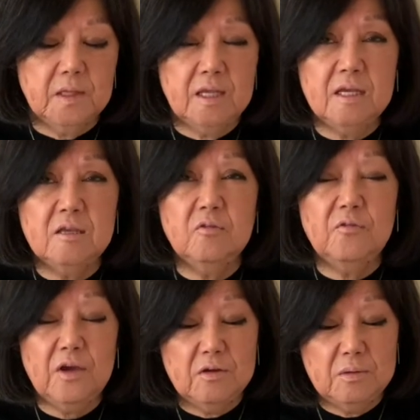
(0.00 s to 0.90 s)
Thank you
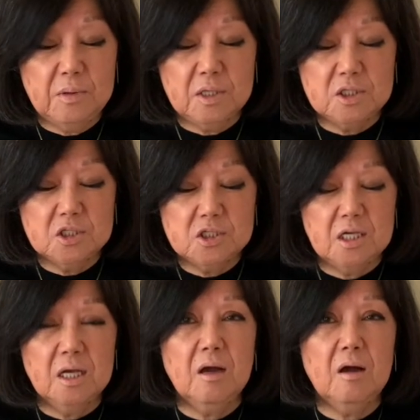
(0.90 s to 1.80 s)
very much.
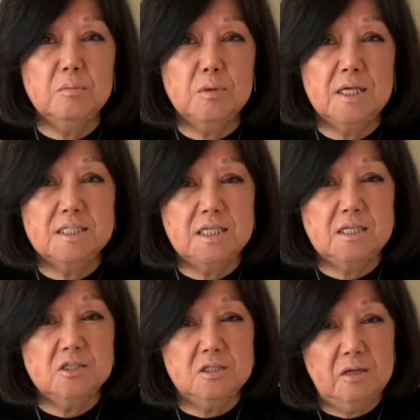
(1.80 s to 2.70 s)
God bless
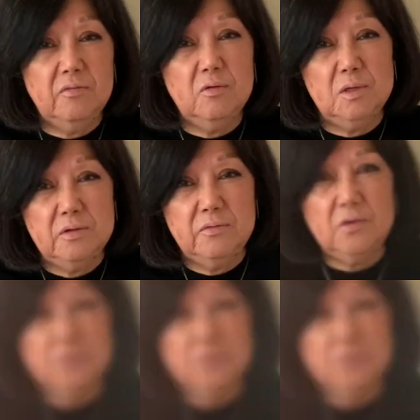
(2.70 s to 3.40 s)
each and every one of you.